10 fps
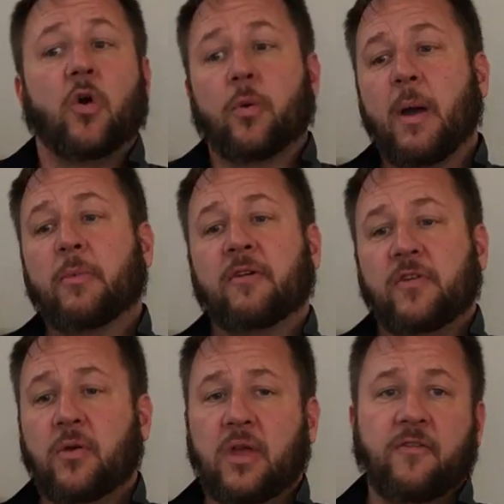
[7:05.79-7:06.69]
Remember,
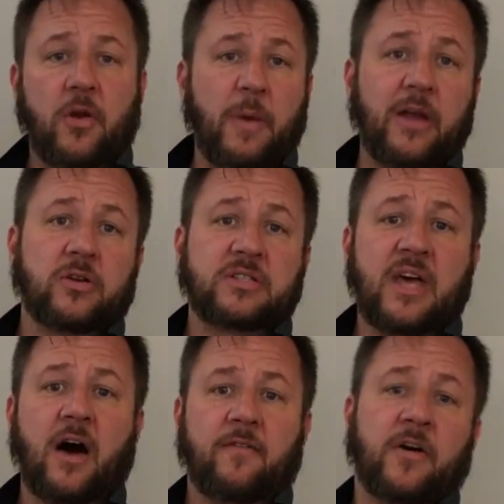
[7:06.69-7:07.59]
if you if you're by
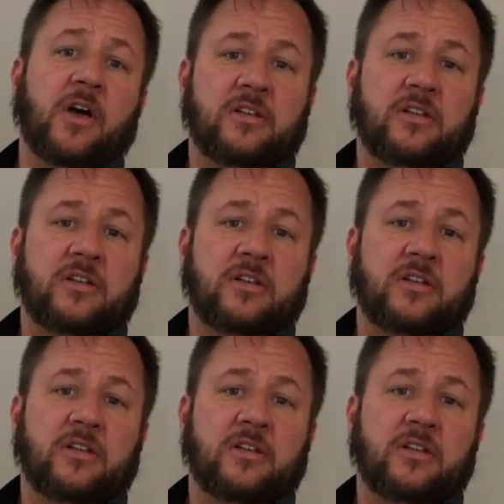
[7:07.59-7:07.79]
yourself,